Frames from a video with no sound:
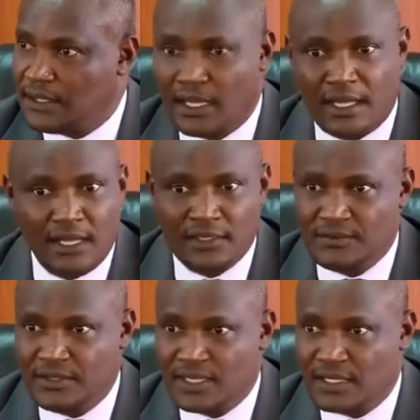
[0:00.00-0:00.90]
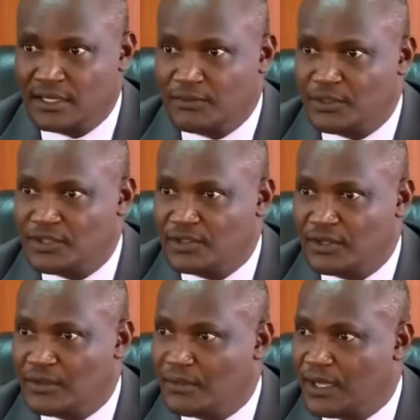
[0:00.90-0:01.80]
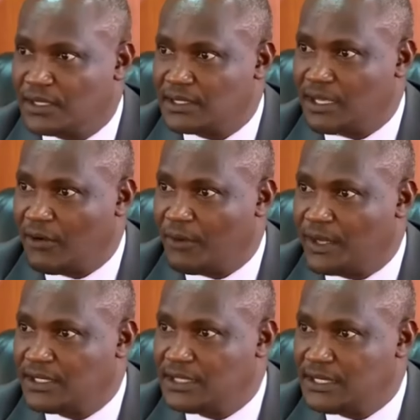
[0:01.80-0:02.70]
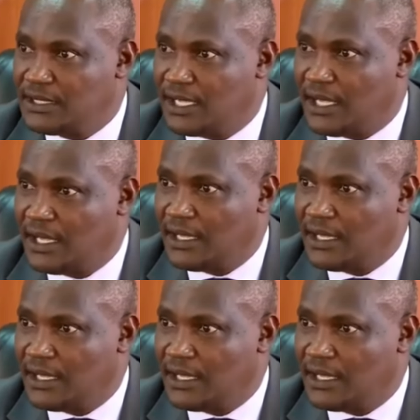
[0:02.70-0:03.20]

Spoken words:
There can't be such a position of the party. Our party leader